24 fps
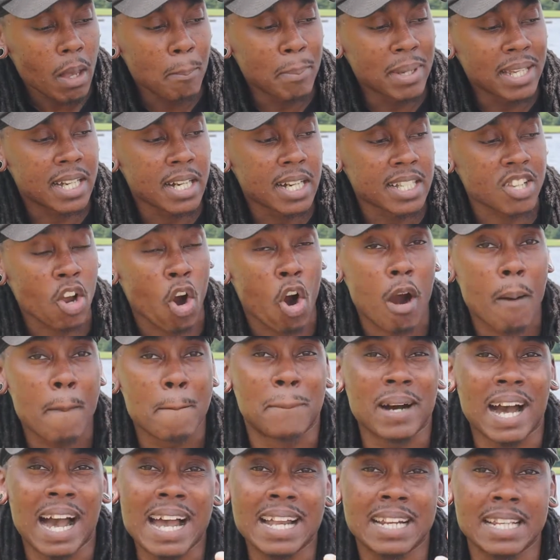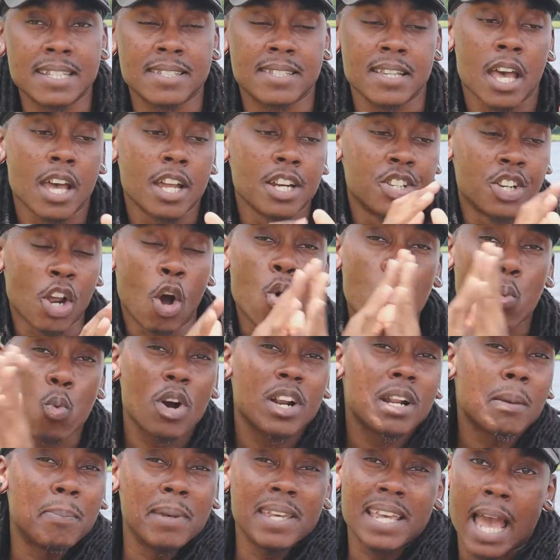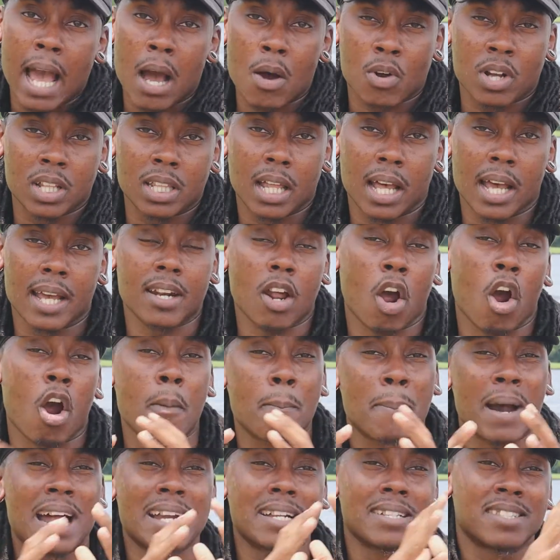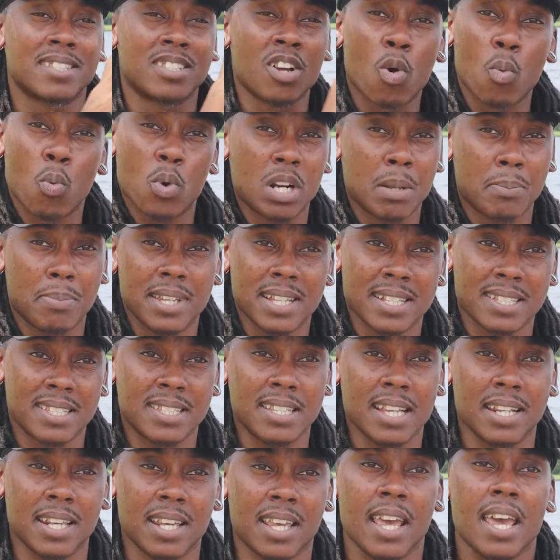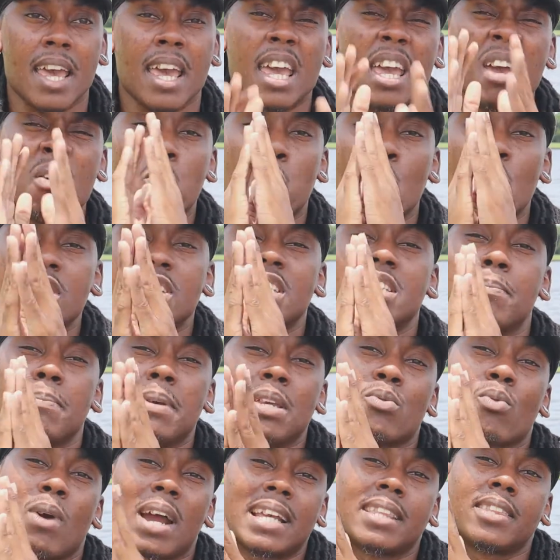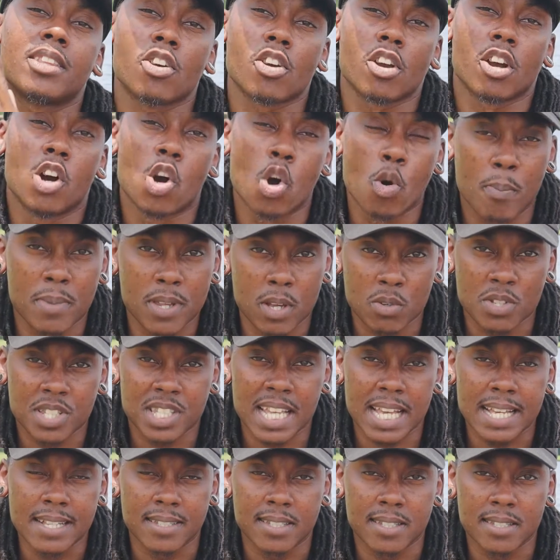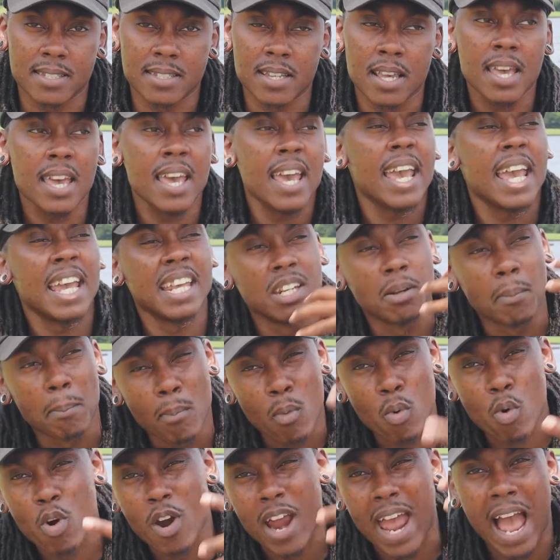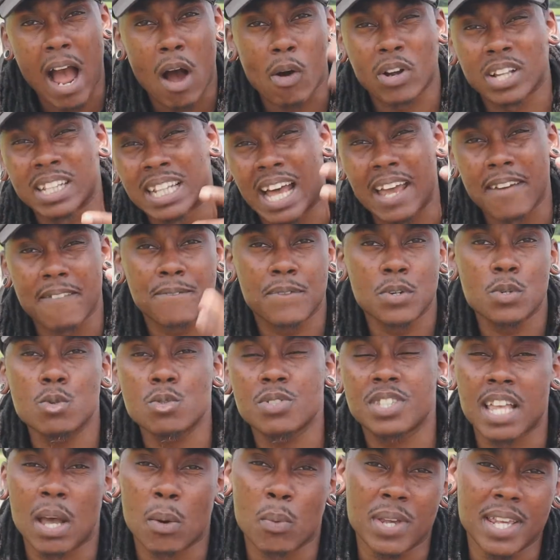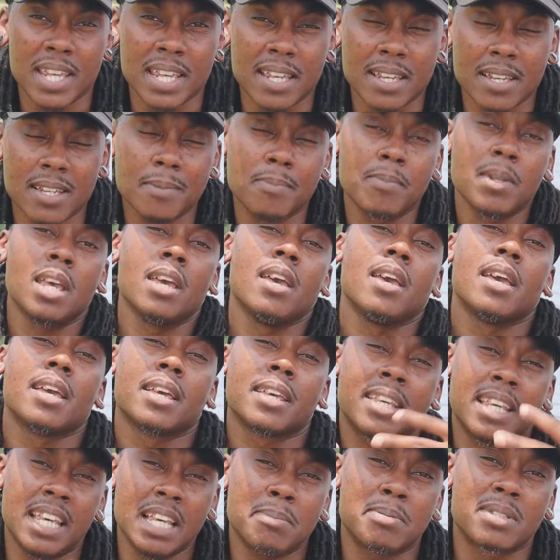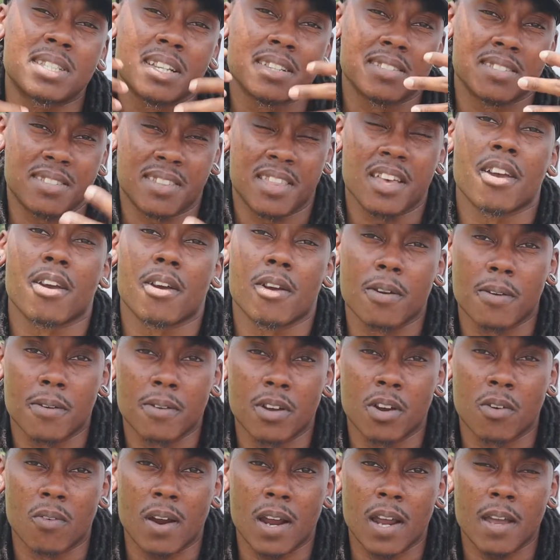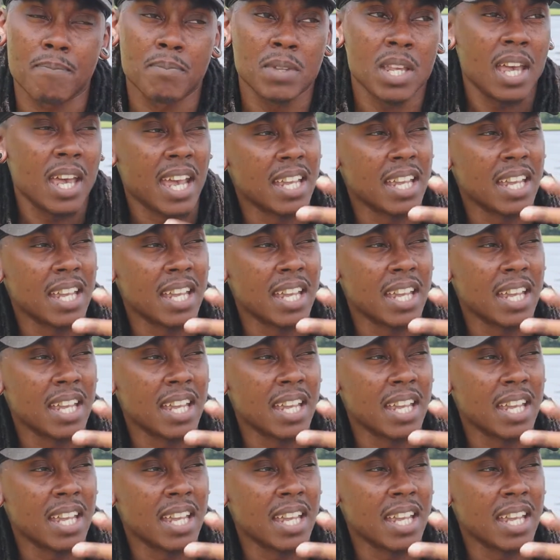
Because our bodies don't want to be alkaline. Our bodies don't want to be acidic. It wants to be right there at homeostasis. And the more alkaline foods that we eat keeps us there, all right?